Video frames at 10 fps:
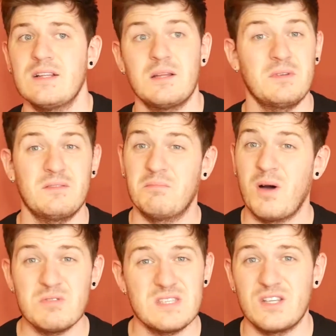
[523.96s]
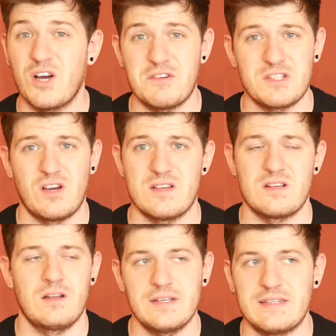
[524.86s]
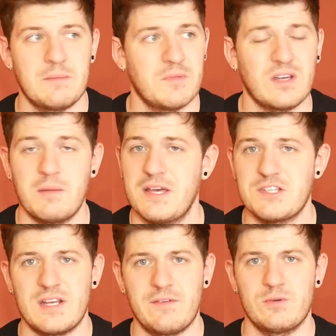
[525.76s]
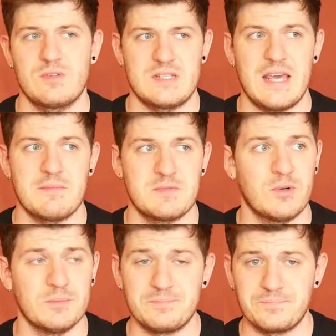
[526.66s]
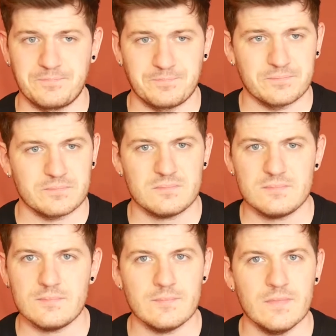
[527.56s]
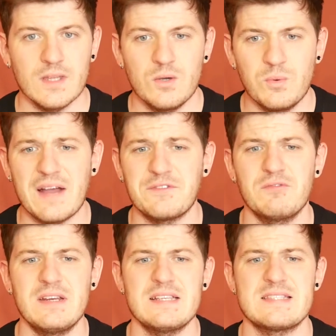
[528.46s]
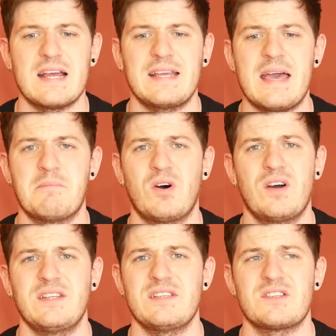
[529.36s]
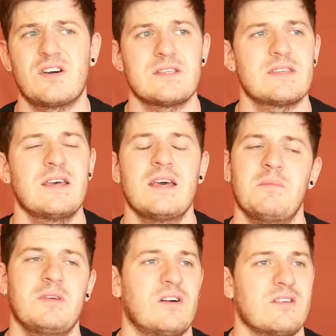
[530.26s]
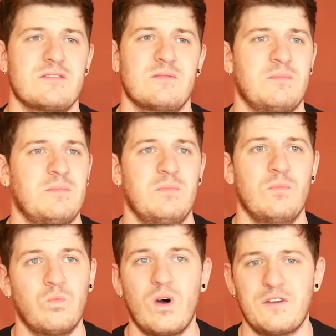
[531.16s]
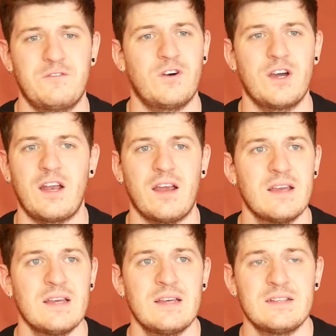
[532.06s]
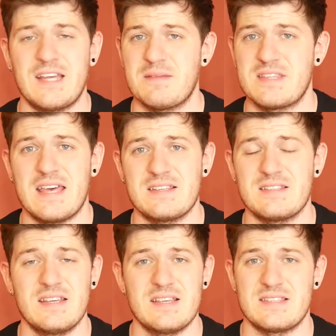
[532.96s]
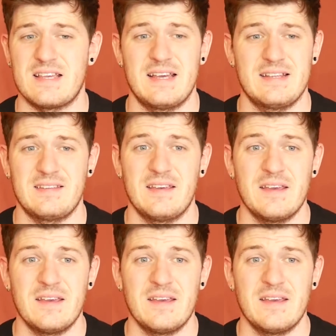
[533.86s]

I mean, most of the Irish guys are like that. I'm not going to mention everyone's names, but we have to really start getting behind these guys, because what a fighter James Tennyson is, and